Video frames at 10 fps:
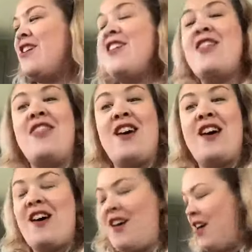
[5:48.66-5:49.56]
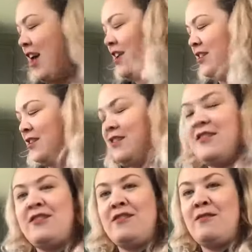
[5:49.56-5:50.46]
The end.
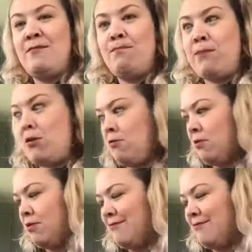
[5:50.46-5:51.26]
Bonk.